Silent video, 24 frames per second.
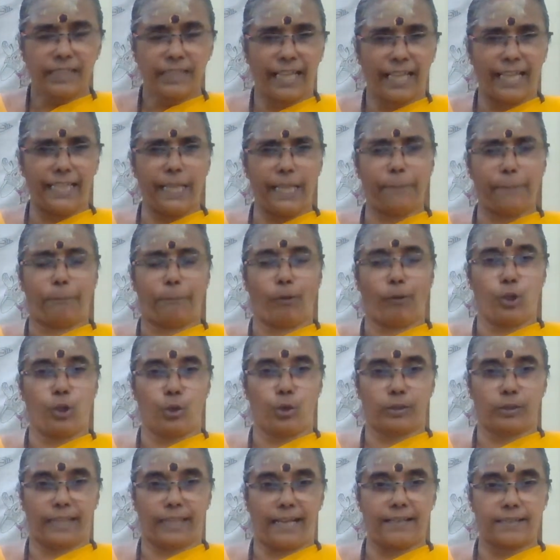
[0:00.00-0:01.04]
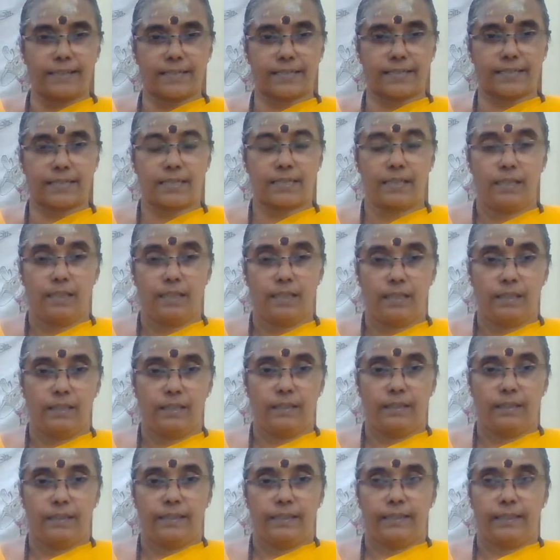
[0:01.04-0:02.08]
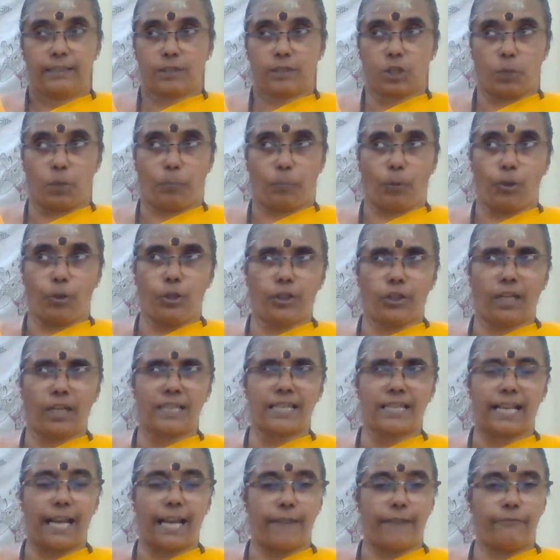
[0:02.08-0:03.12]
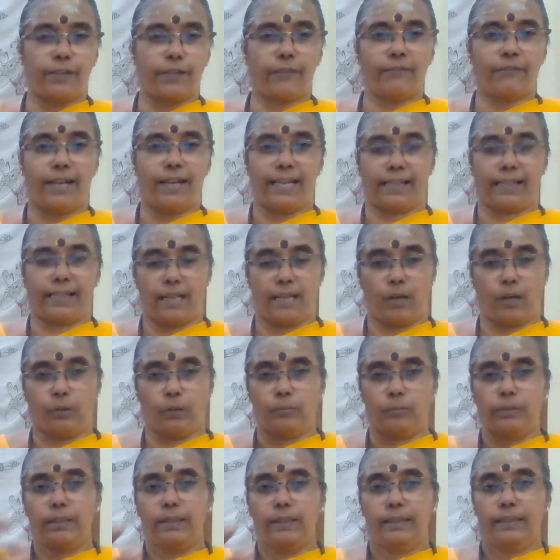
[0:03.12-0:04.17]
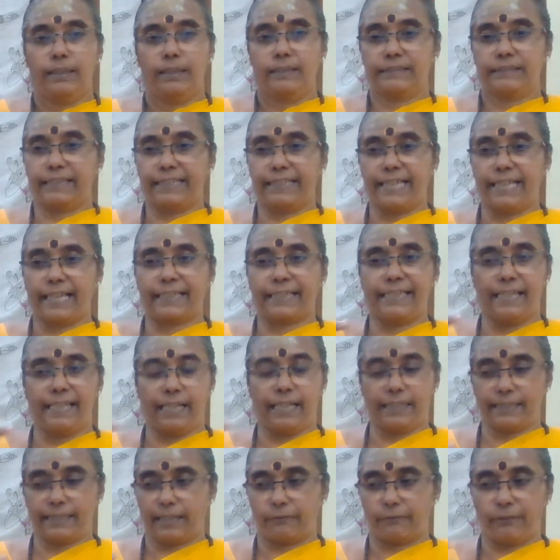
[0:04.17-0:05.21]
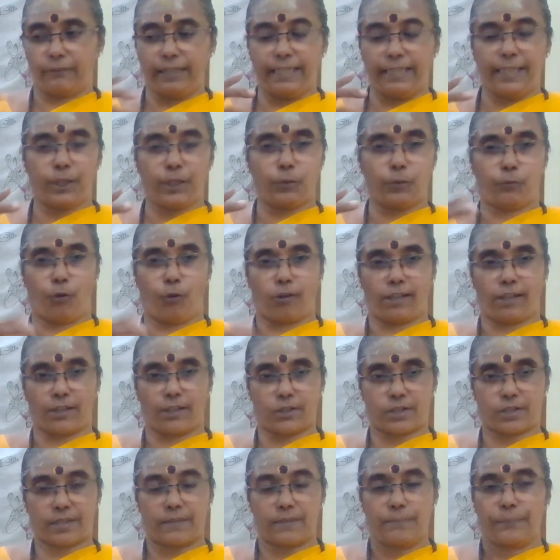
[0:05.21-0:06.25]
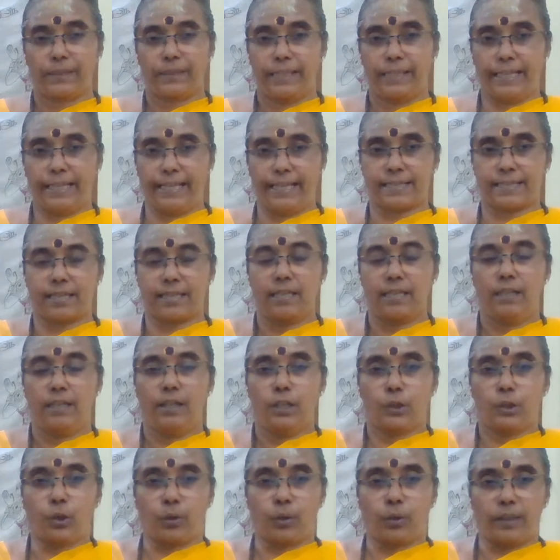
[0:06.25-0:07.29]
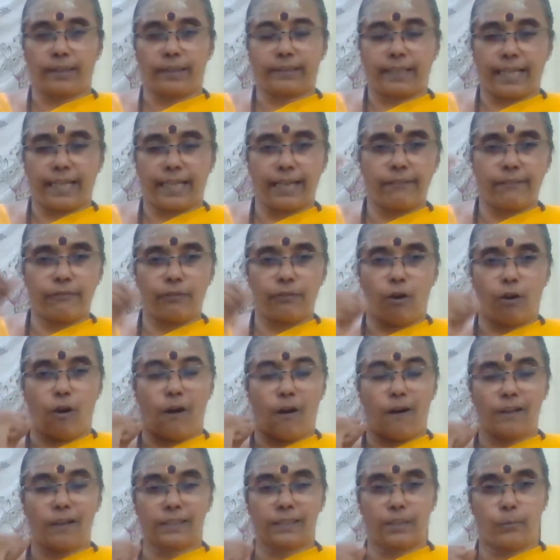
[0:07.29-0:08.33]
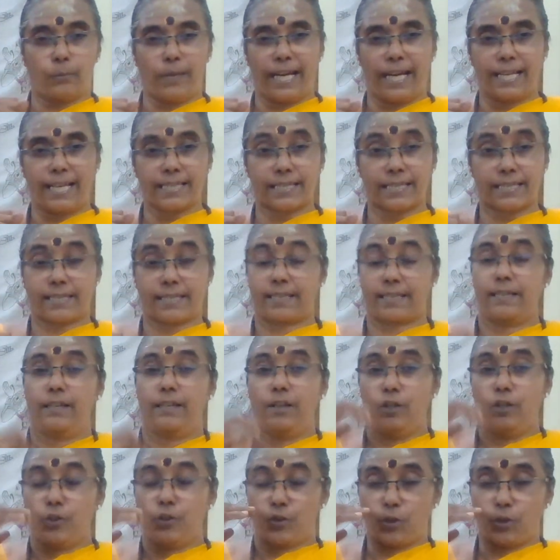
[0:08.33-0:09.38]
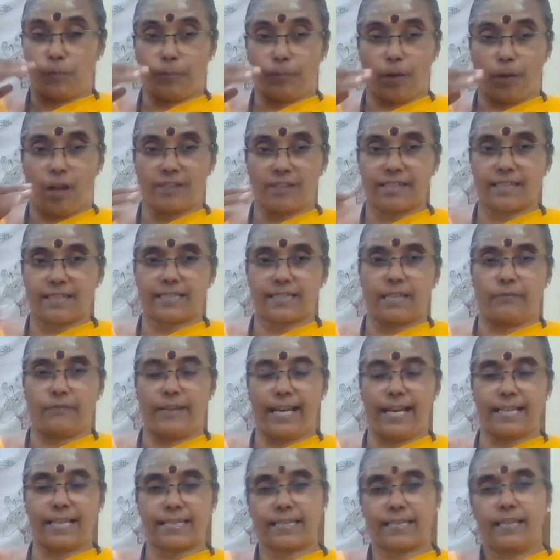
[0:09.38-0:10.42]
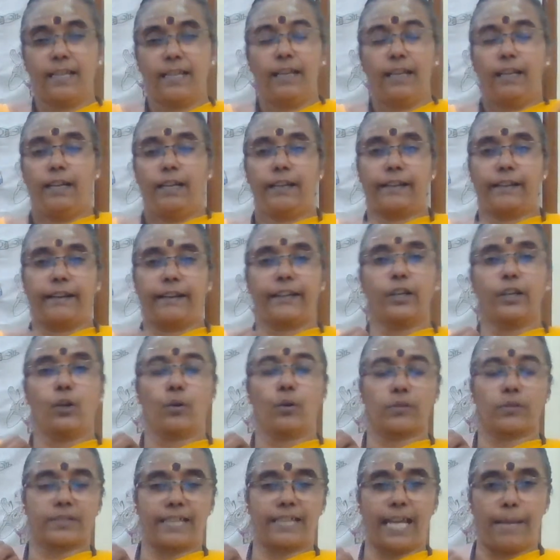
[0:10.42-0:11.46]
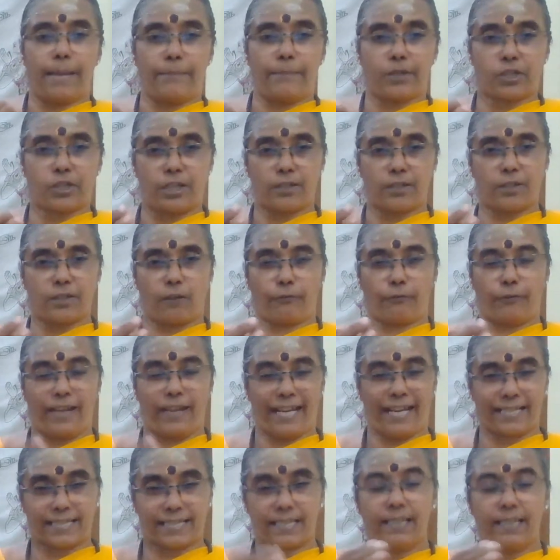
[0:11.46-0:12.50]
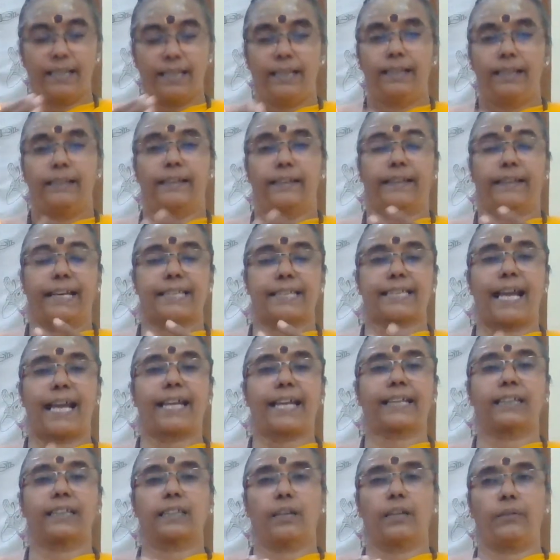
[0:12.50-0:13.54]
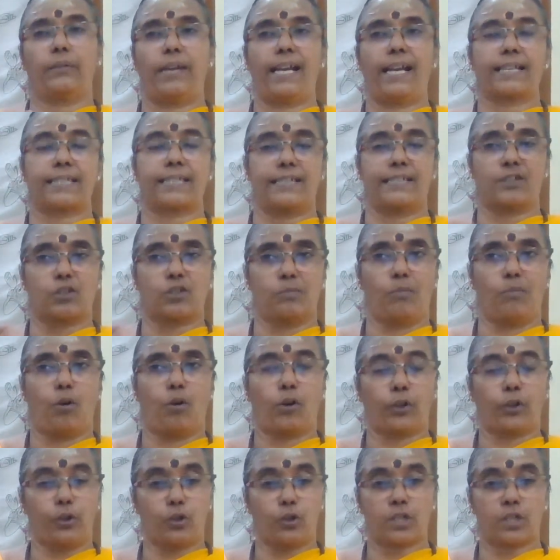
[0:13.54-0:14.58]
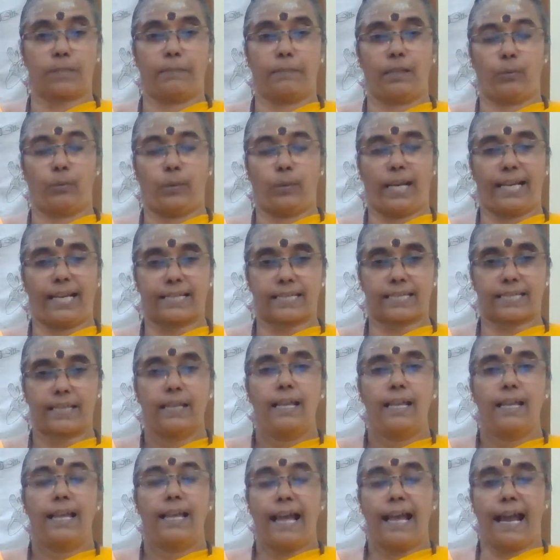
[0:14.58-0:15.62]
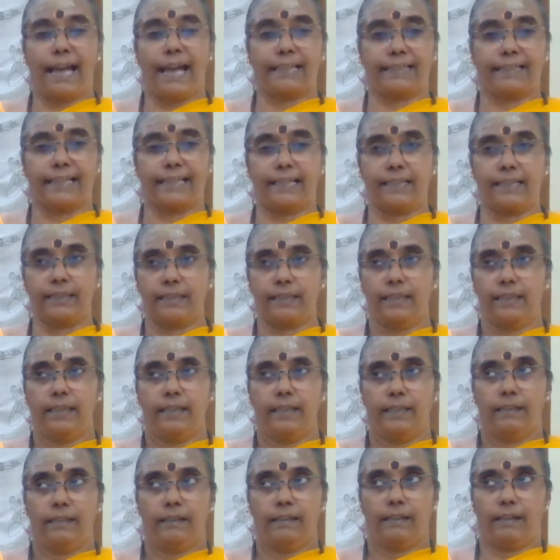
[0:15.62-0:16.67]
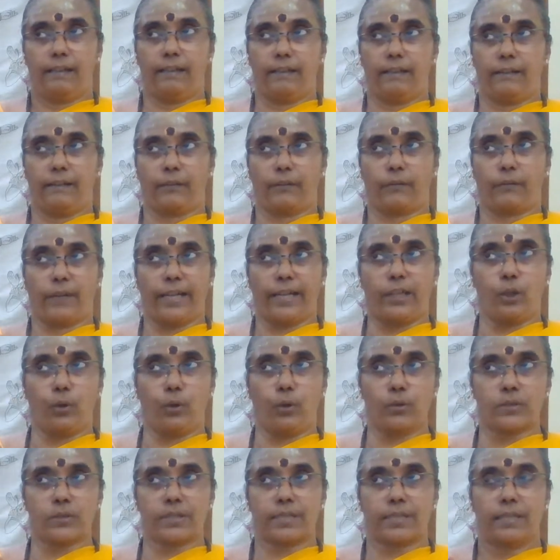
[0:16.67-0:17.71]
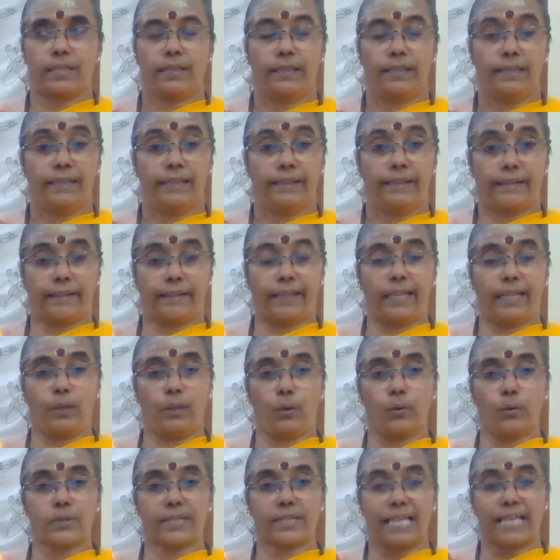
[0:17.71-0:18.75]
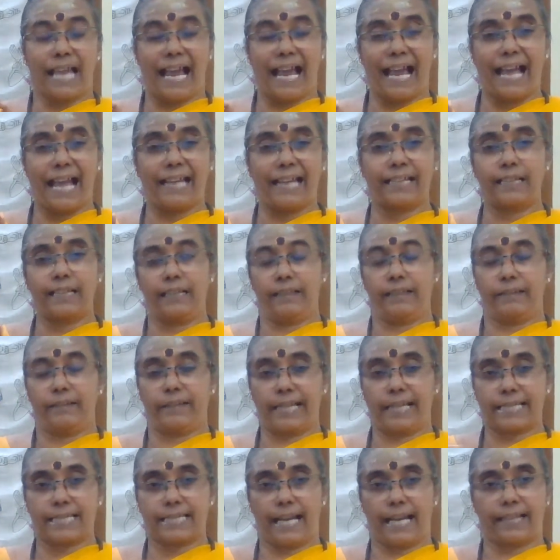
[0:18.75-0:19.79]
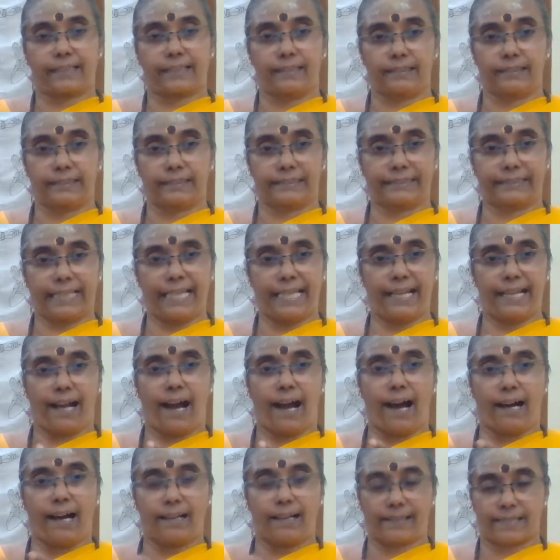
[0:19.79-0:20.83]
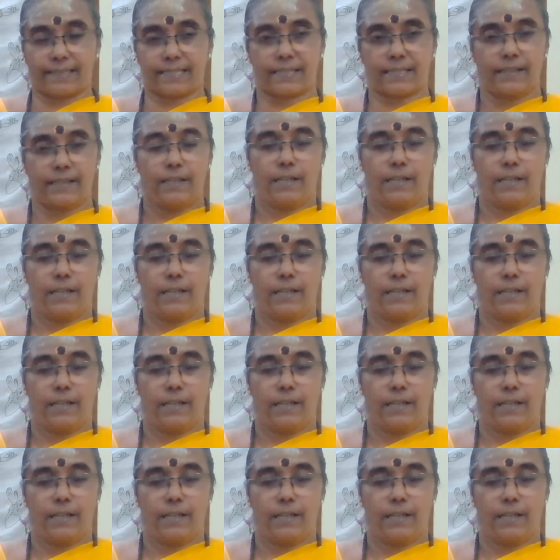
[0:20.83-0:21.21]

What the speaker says: any pollutants. So pollutants are everywhere now. The yajna that we need to focus is to retrieve all the waste, to process the waste, reduce the emissions of waste, recycle the waste into more usable waste, and then reduce, reuse, and recycle. The 3 R's